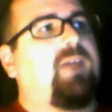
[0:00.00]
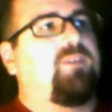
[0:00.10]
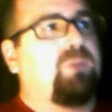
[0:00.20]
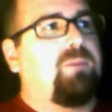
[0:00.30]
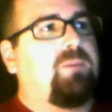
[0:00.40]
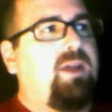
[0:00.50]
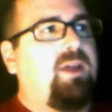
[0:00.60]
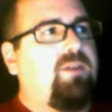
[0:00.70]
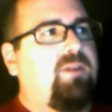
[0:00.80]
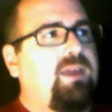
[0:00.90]
won a
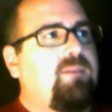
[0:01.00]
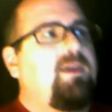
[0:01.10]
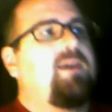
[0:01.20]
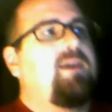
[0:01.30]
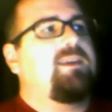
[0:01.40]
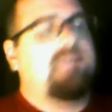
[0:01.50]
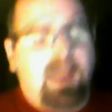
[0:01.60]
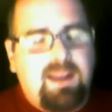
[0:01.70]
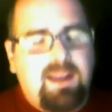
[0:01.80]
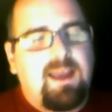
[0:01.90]
playoff game, you
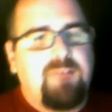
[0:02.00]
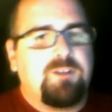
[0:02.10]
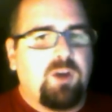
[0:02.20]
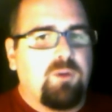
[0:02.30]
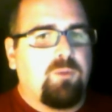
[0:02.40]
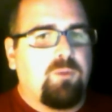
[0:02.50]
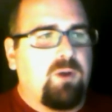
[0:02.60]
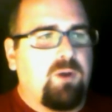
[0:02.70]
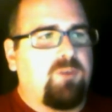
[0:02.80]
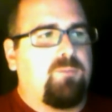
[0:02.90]
kind of have to go with
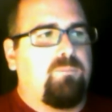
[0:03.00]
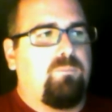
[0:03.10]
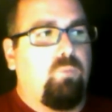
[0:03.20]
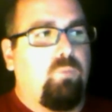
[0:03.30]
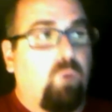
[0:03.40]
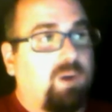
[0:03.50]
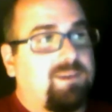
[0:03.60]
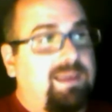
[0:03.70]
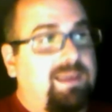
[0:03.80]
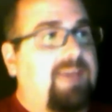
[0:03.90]
what worked
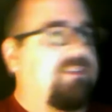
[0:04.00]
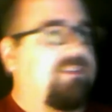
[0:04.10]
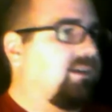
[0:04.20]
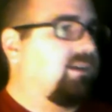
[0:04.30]
last year.